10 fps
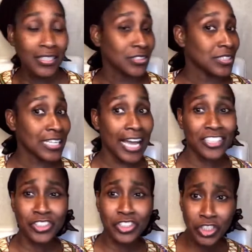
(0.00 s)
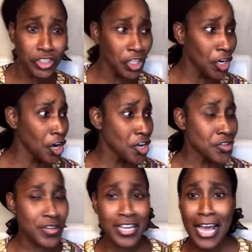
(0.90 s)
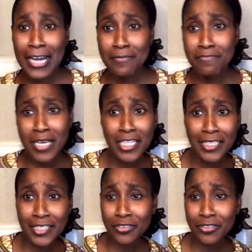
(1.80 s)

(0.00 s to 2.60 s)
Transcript: You can add ginger, you can add mint,